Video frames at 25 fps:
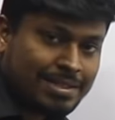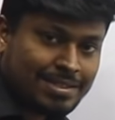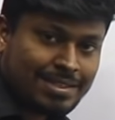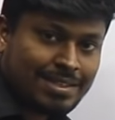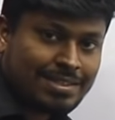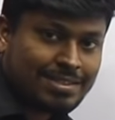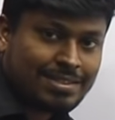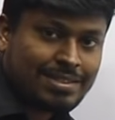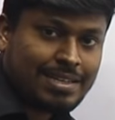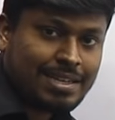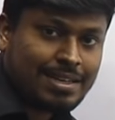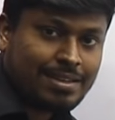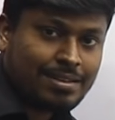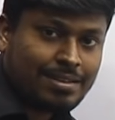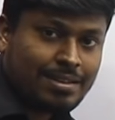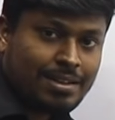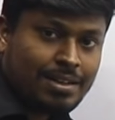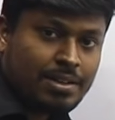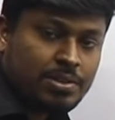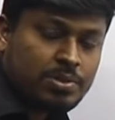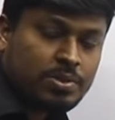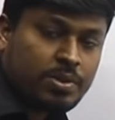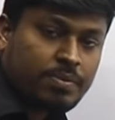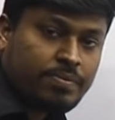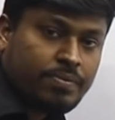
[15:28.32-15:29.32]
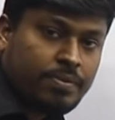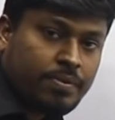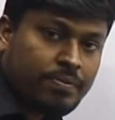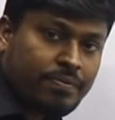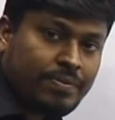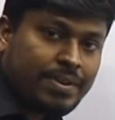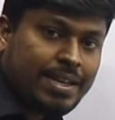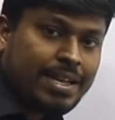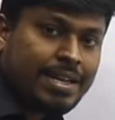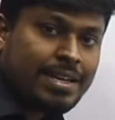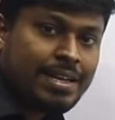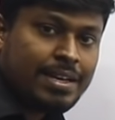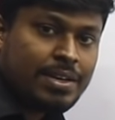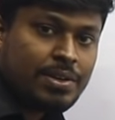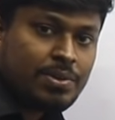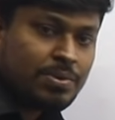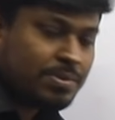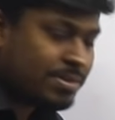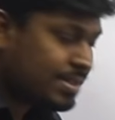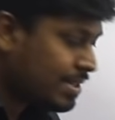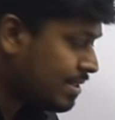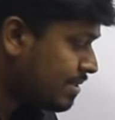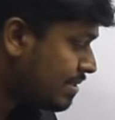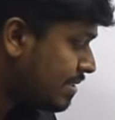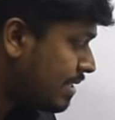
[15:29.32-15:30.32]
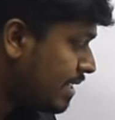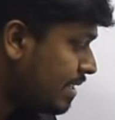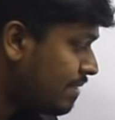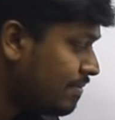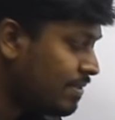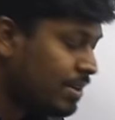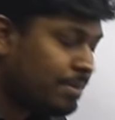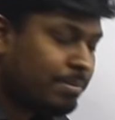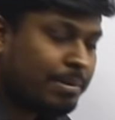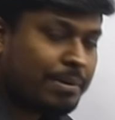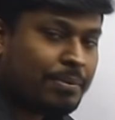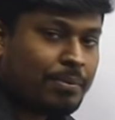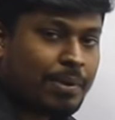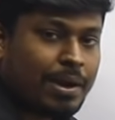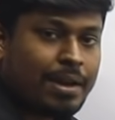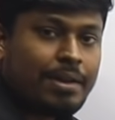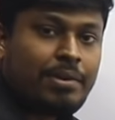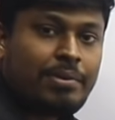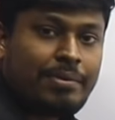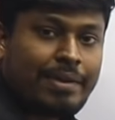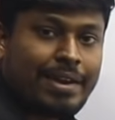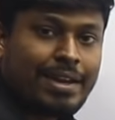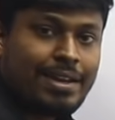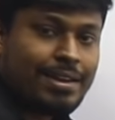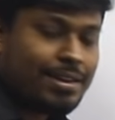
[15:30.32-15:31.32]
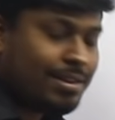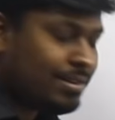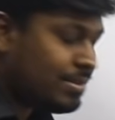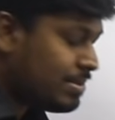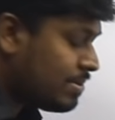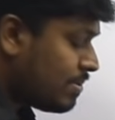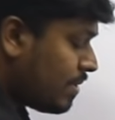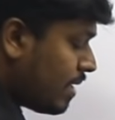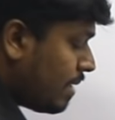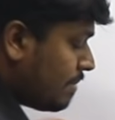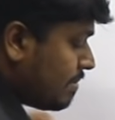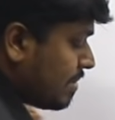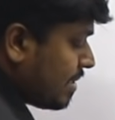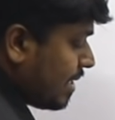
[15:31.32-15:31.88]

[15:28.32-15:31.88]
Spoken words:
16. So 15 into 16 will be 120. So I'm